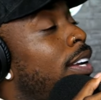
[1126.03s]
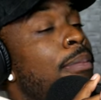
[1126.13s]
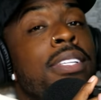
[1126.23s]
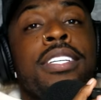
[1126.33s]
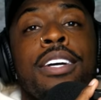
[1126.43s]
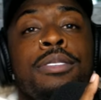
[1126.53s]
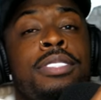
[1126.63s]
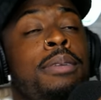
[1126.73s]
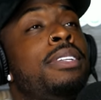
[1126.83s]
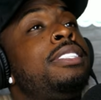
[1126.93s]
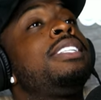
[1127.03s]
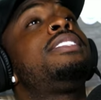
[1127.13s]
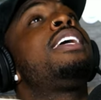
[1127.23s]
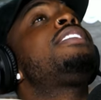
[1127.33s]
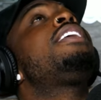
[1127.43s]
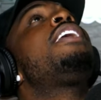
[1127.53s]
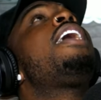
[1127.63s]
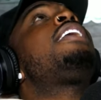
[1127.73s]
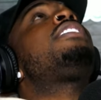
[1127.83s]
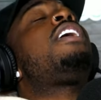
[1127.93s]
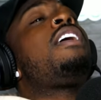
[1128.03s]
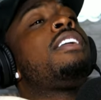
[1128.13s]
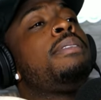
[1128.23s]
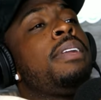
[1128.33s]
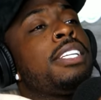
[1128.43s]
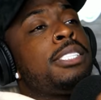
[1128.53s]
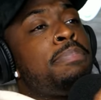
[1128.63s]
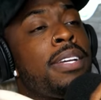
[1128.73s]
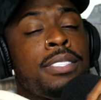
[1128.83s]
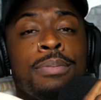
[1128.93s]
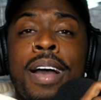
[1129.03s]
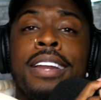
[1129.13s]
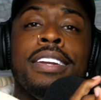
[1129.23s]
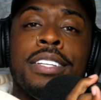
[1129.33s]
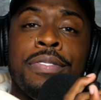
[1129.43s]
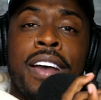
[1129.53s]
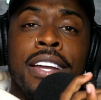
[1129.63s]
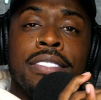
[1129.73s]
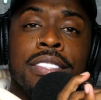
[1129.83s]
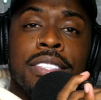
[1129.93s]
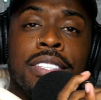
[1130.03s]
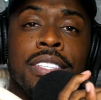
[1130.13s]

Let me tell you something. She sat there as all the niggas pissed right in his face.